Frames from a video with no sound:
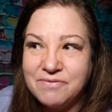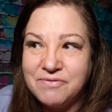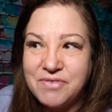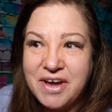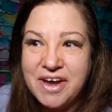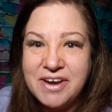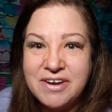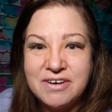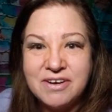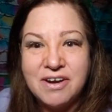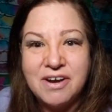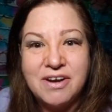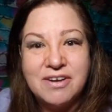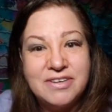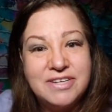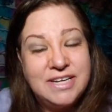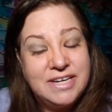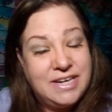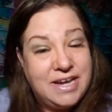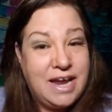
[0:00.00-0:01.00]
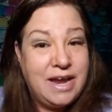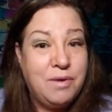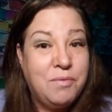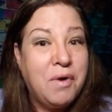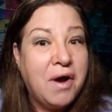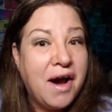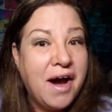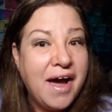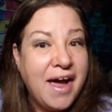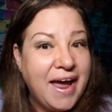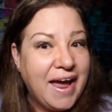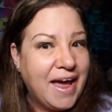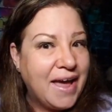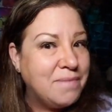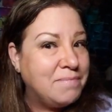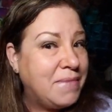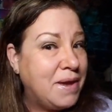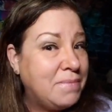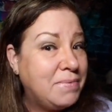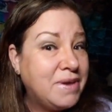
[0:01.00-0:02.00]
find our today why,
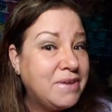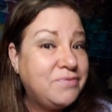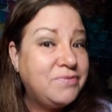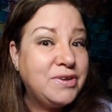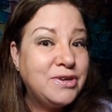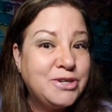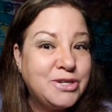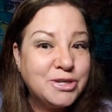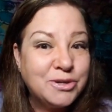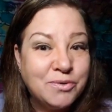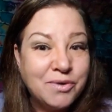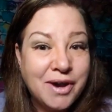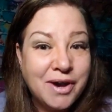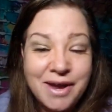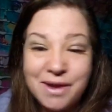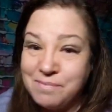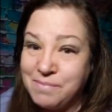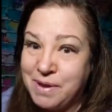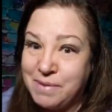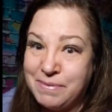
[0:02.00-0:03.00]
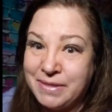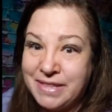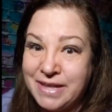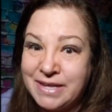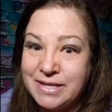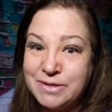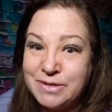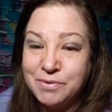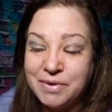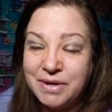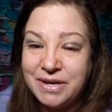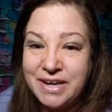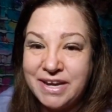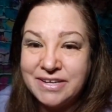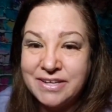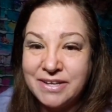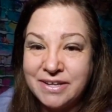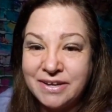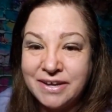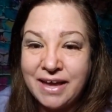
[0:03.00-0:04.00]
and maybe a future why. And maybe that's what we
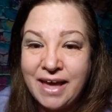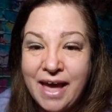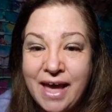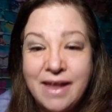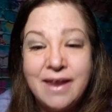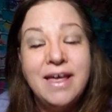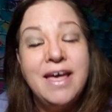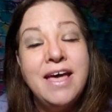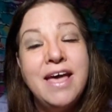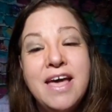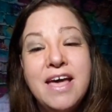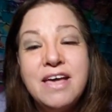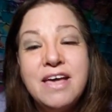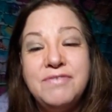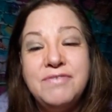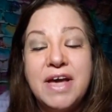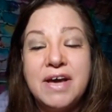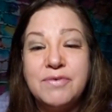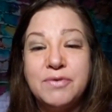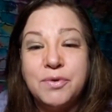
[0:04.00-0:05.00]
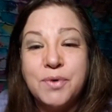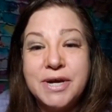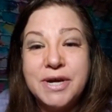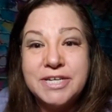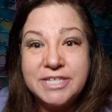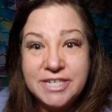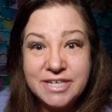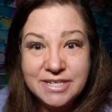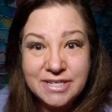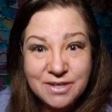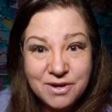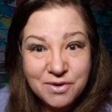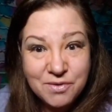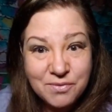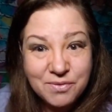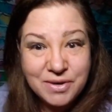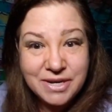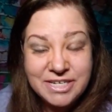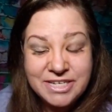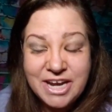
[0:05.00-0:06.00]
need to look at. If you have questions,
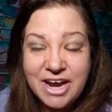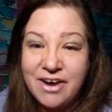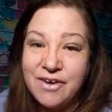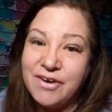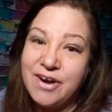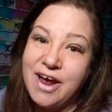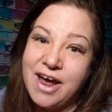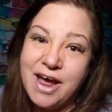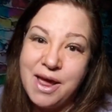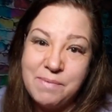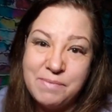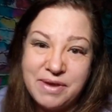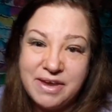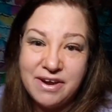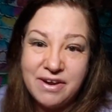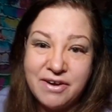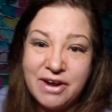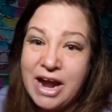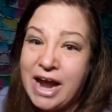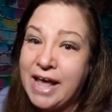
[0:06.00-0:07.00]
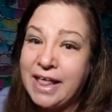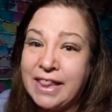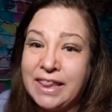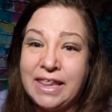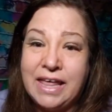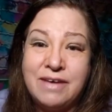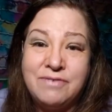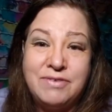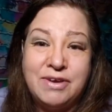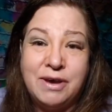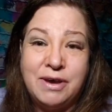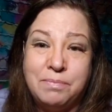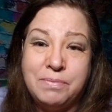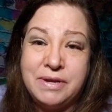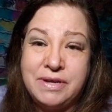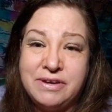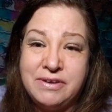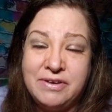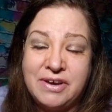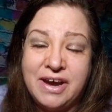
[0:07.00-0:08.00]
reach out. I'm here. I love
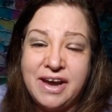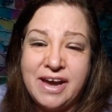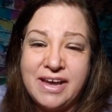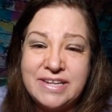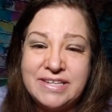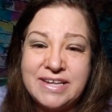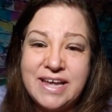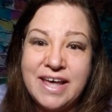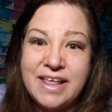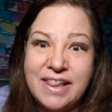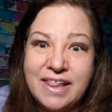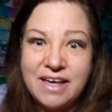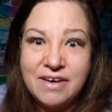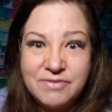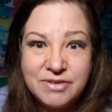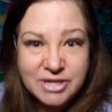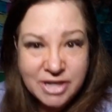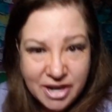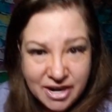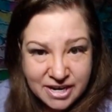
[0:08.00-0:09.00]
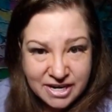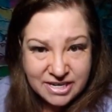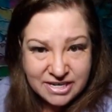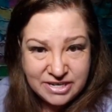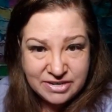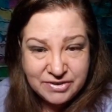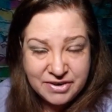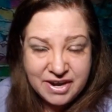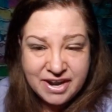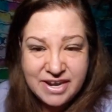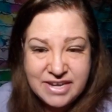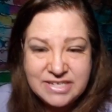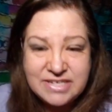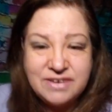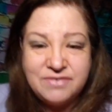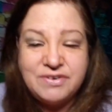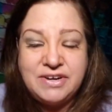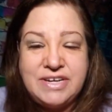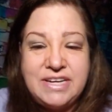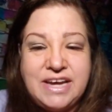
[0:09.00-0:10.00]
helping you guys. I love talking to you guys
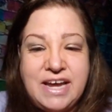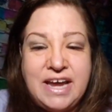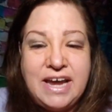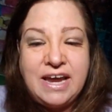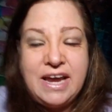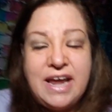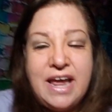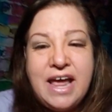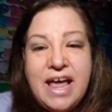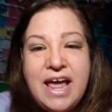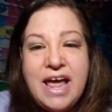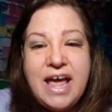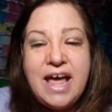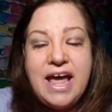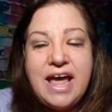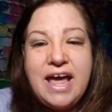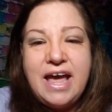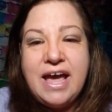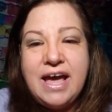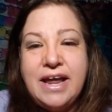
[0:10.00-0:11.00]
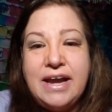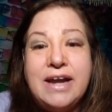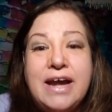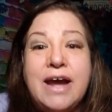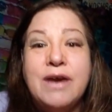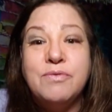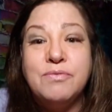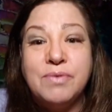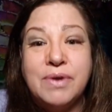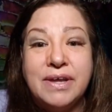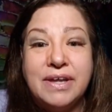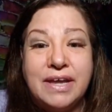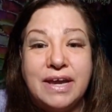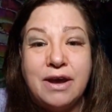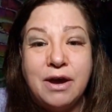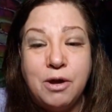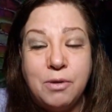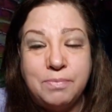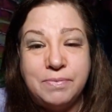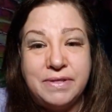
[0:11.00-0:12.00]
every day. And I really
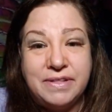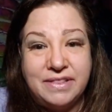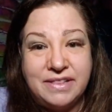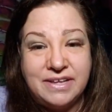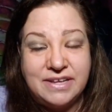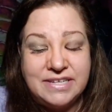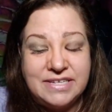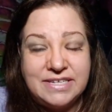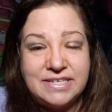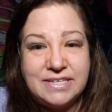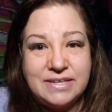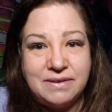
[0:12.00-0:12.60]
hope that this,